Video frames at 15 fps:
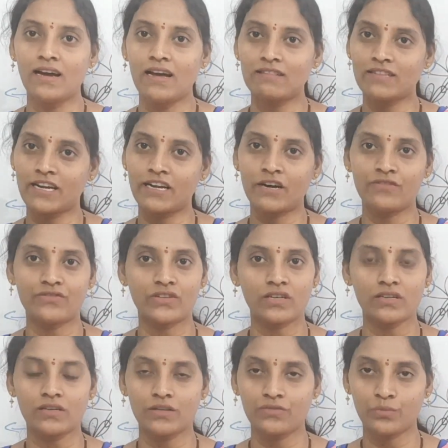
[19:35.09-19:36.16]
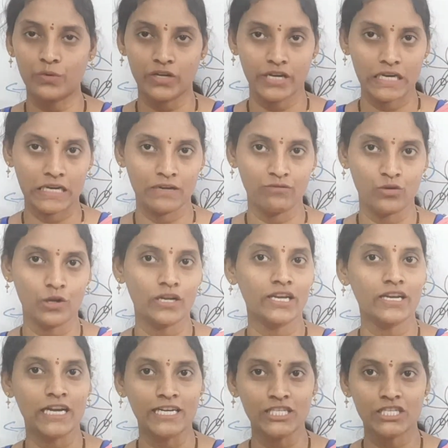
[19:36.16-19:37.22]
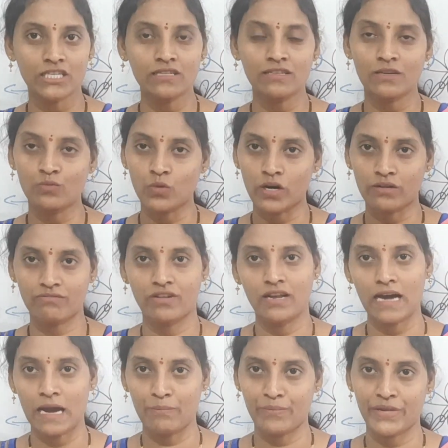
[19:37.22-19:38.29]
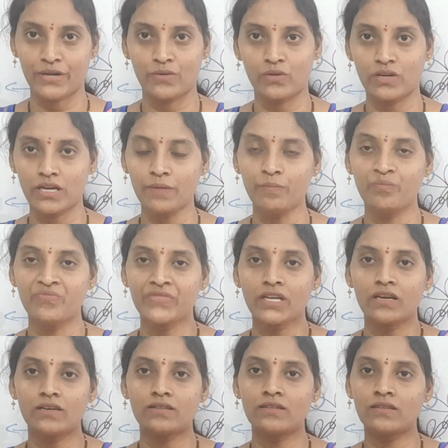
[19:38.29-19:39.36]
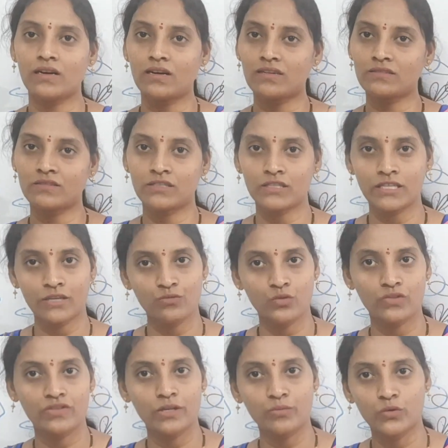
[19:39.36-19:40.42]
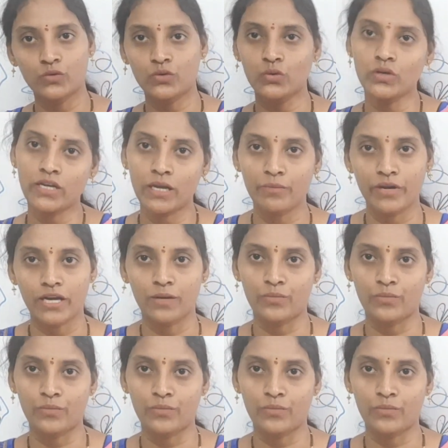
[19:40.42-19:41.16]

Then after, if involved in addition, then what will happen? Okay, then we will move to chemical